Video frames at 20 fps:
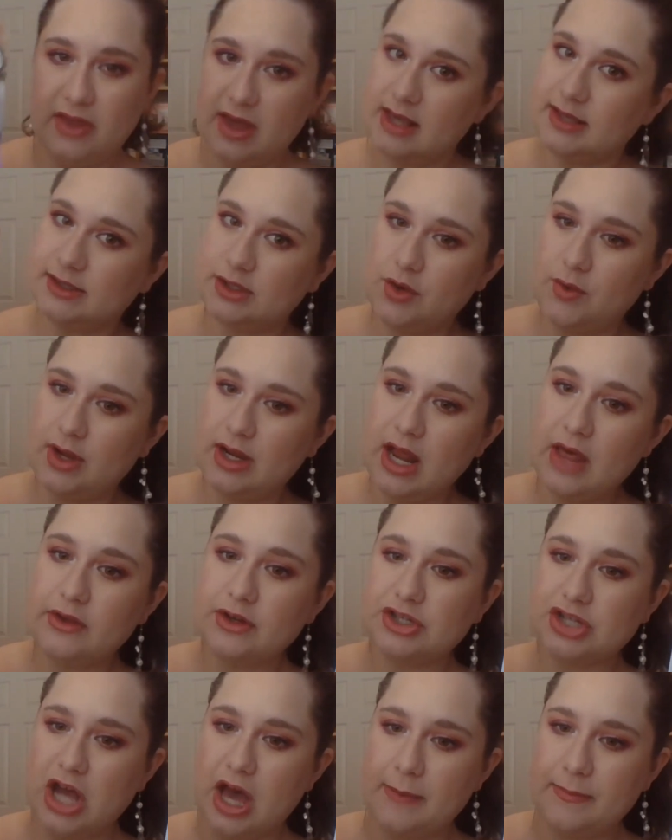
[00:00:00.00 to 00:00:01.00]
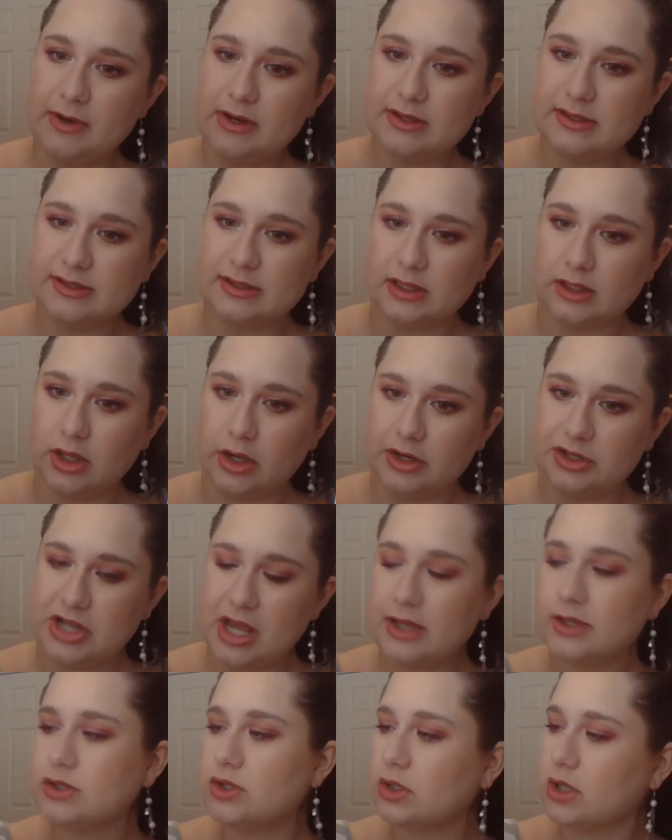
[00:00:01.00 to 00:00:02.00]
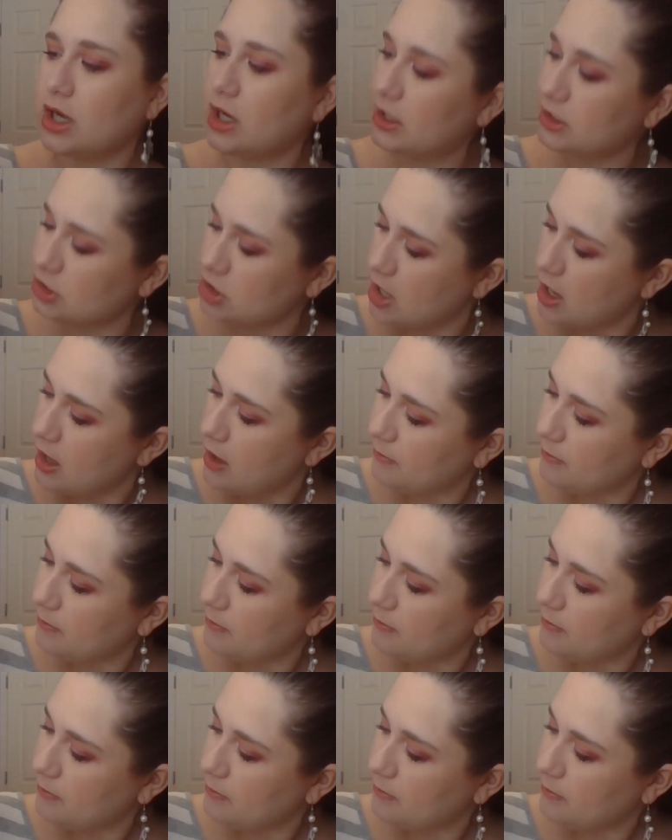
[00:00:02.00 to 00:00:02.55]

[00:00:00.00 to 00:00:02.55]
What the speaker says: these two at another Shoppers, the large extra large,